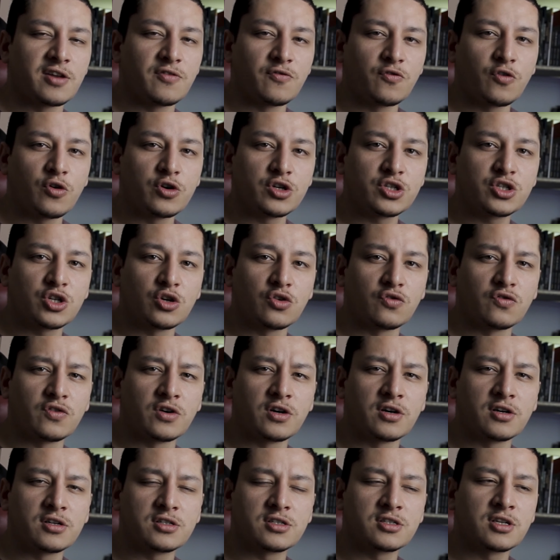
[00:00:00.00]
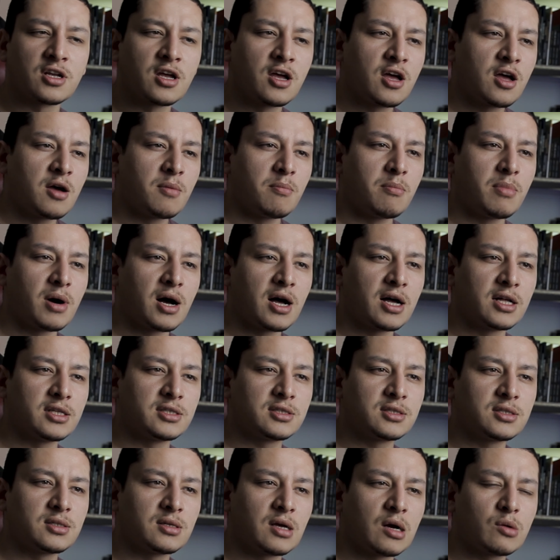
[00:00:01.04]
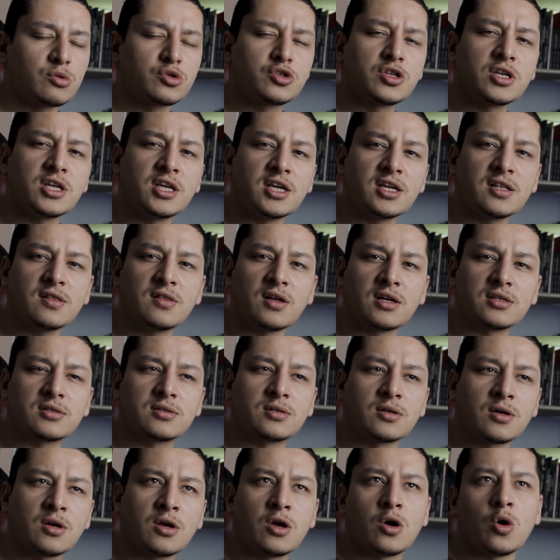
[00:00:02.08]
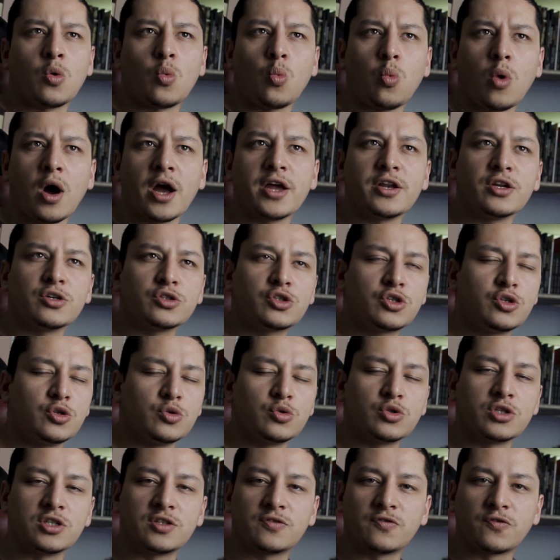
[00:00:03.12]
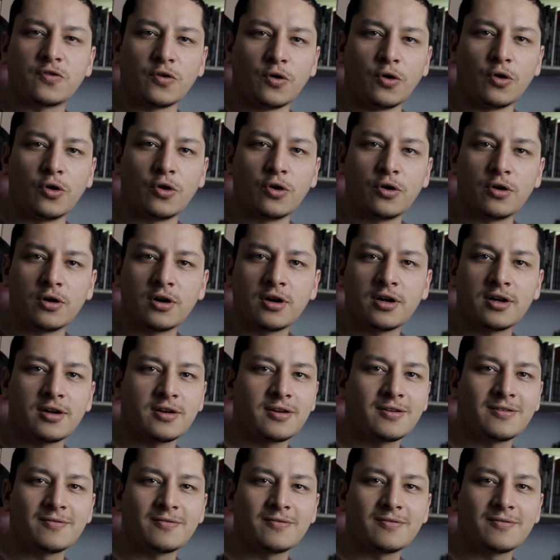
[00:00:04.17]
and voiceovers, but I was thinking that why not use it for